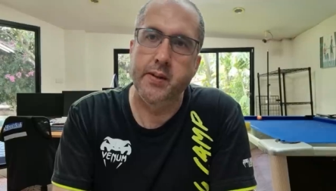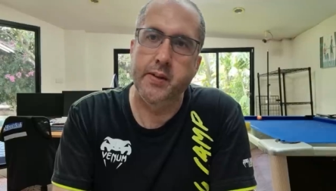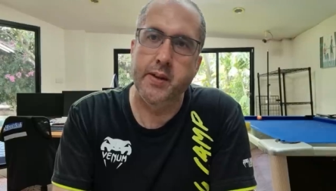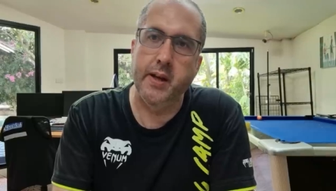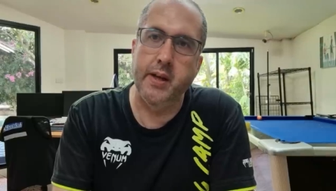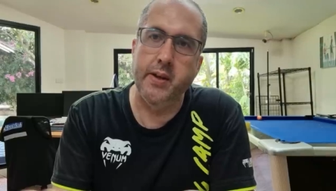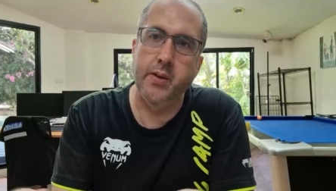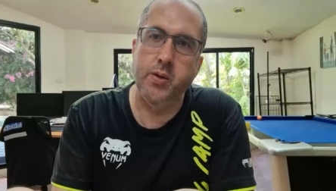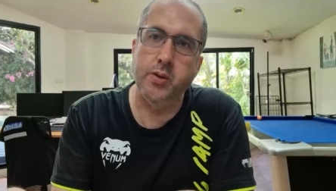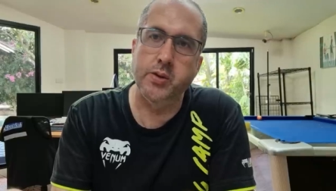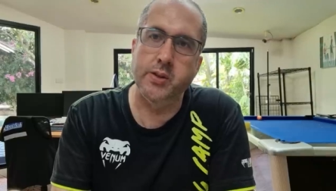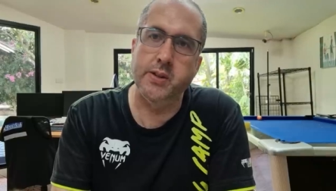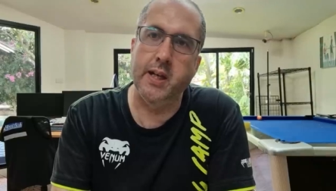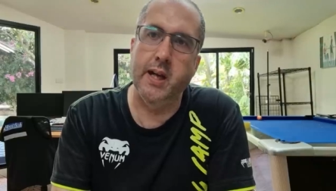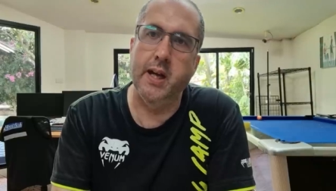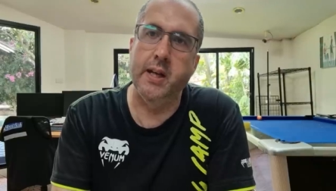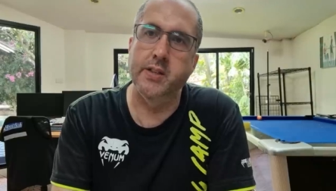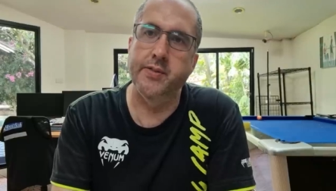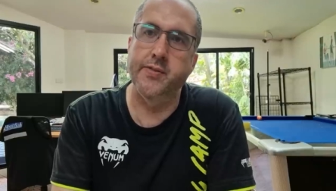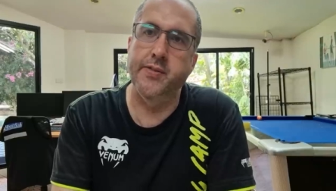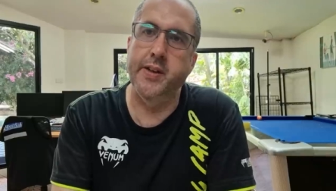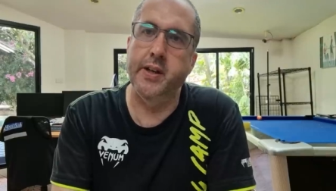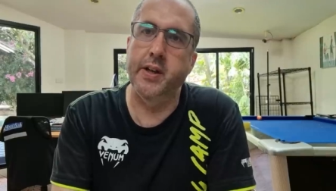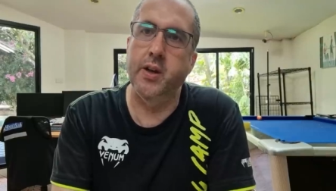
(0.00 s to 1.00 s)
then you'll
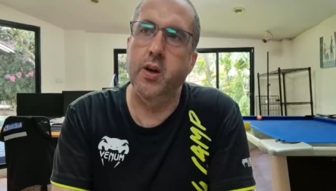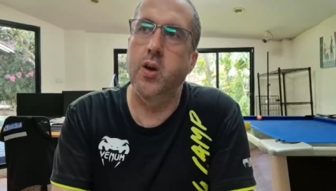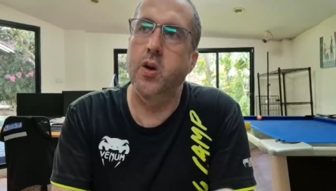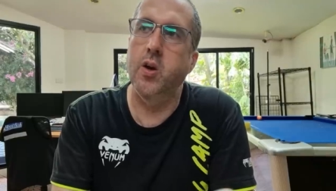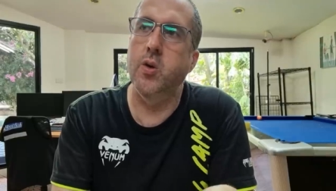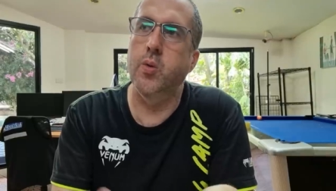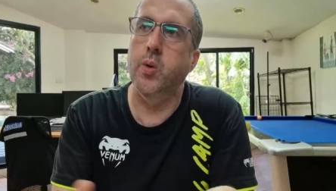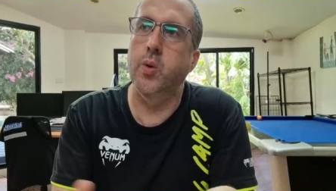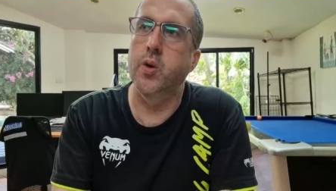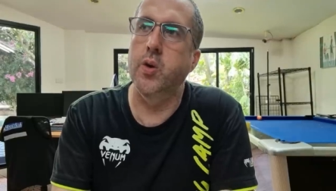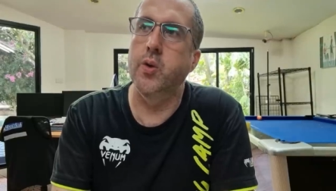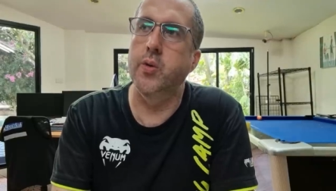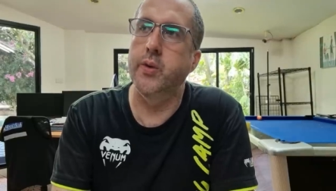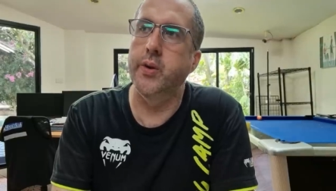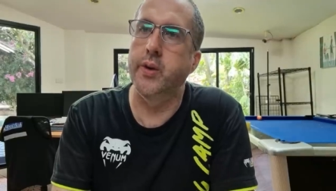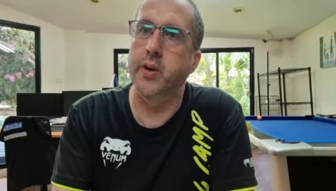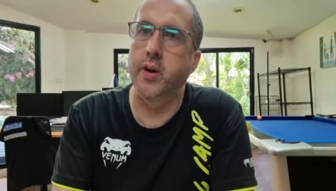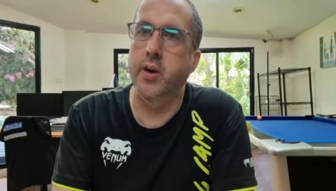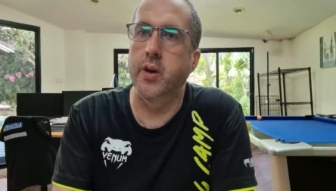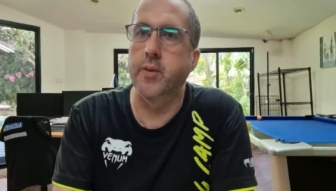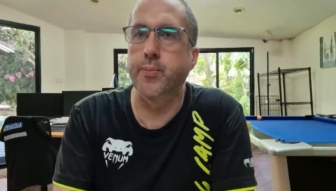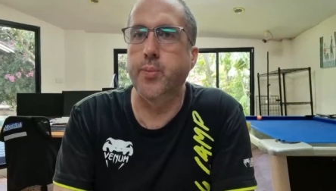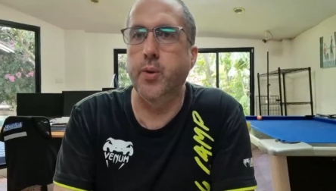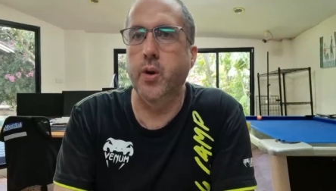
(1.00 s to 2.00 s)
start to think, oh, well, you
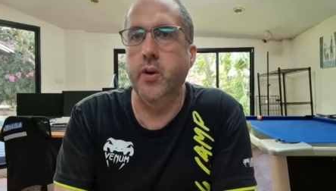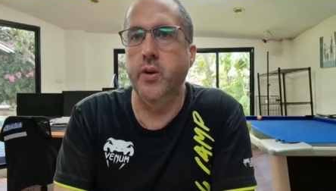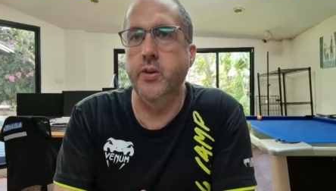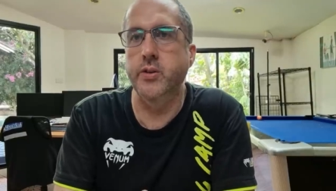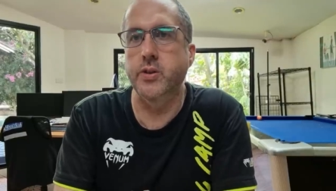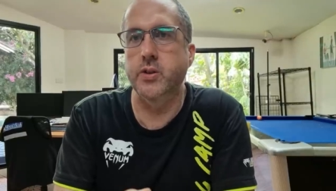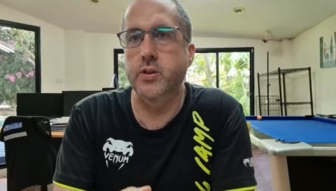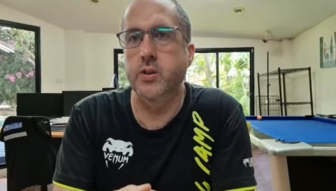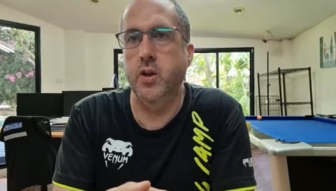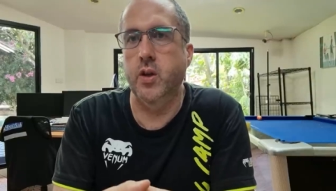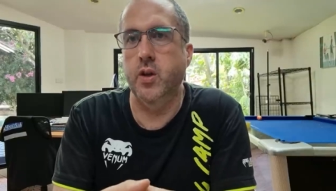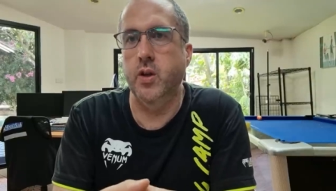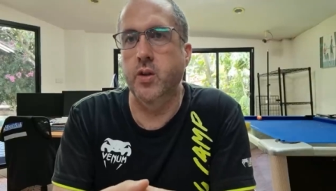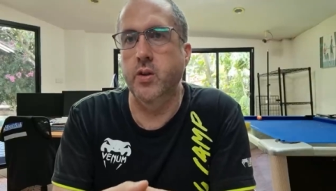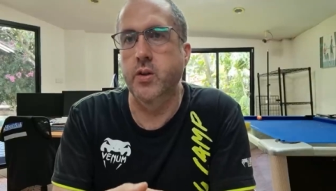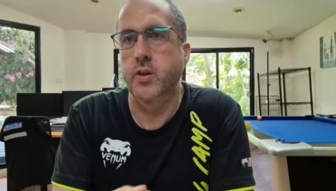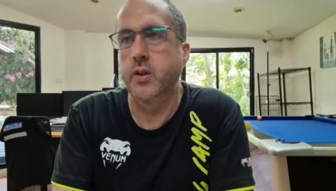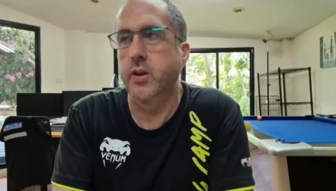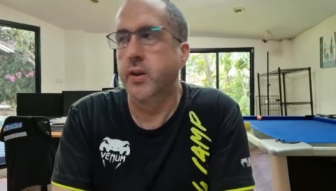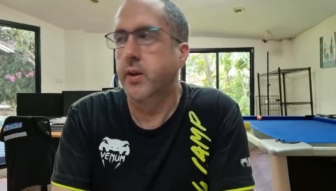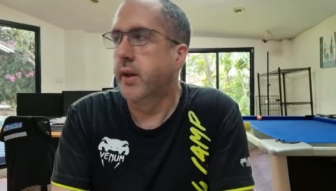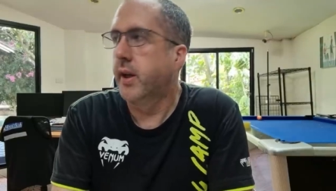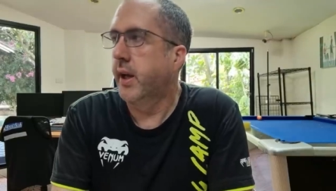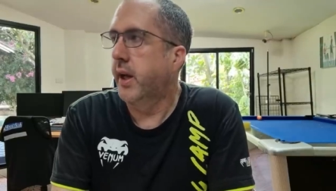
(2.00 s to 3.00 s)
know,
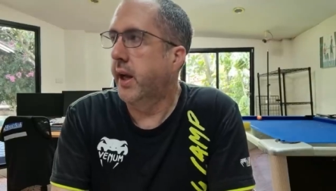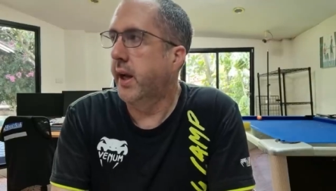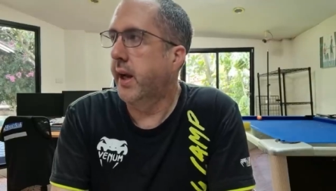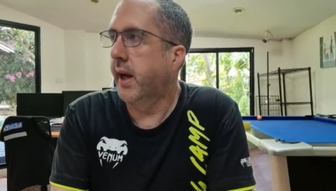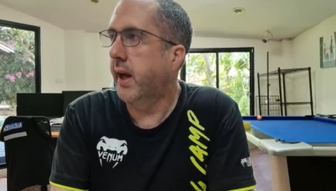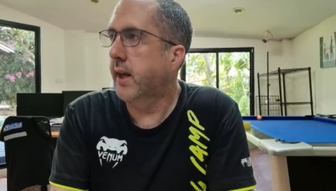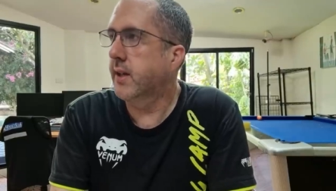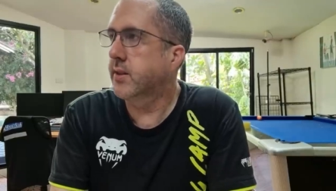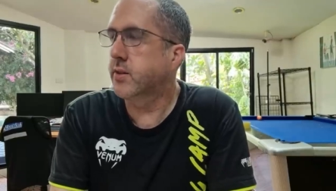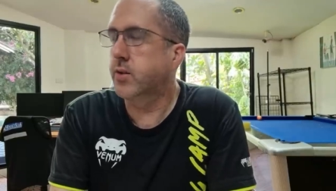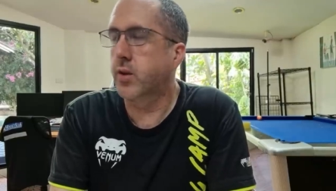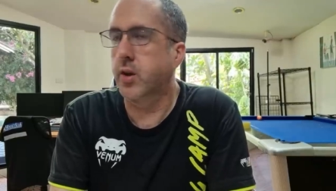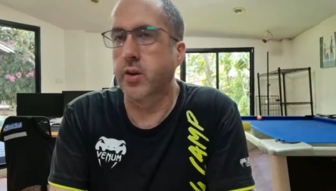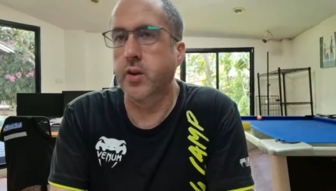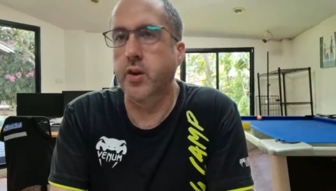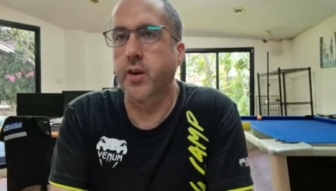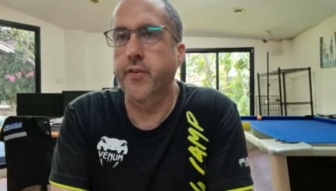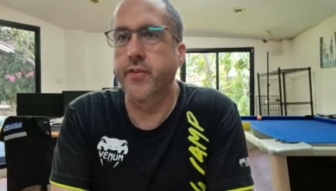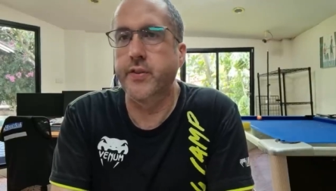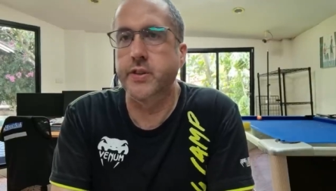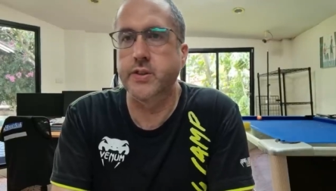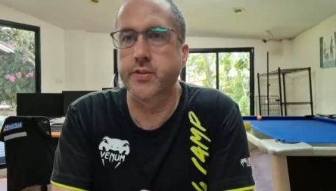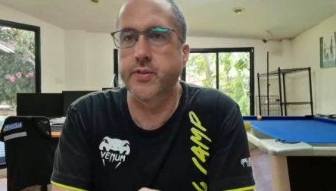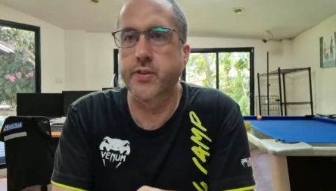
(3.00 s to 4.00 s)
he has got an
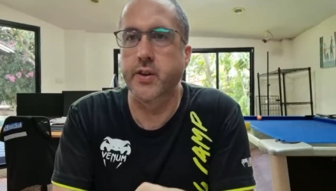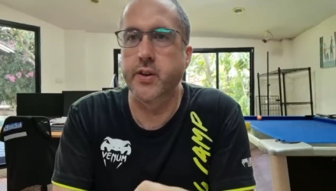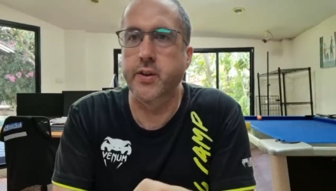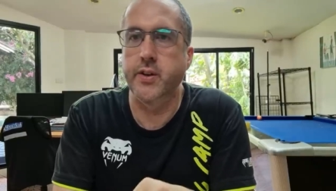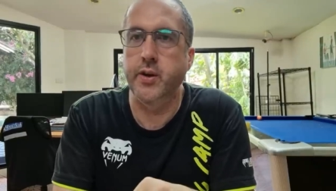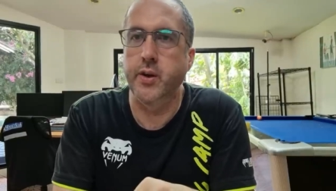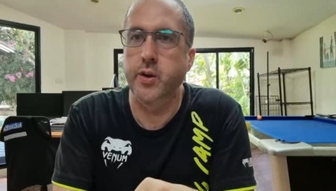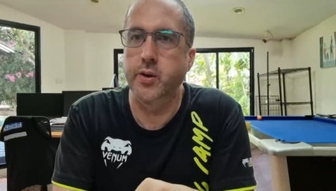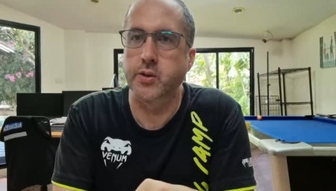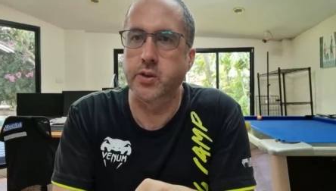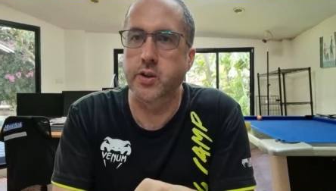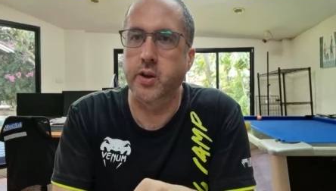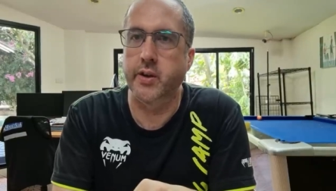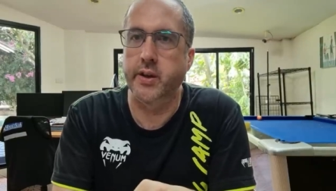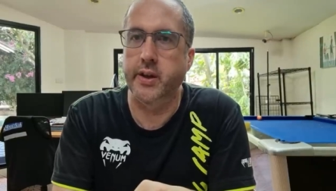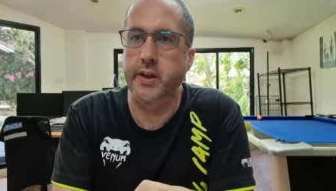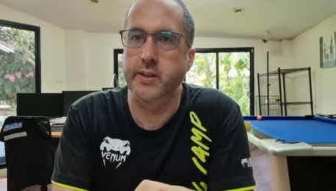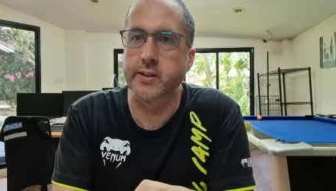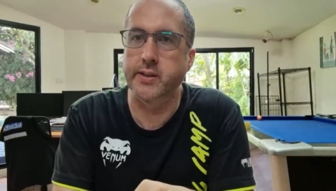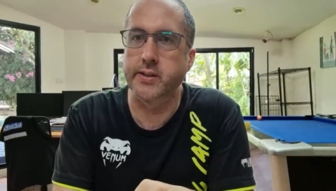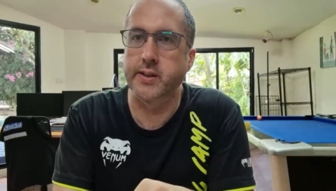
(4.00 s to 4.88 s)
office for the news, like he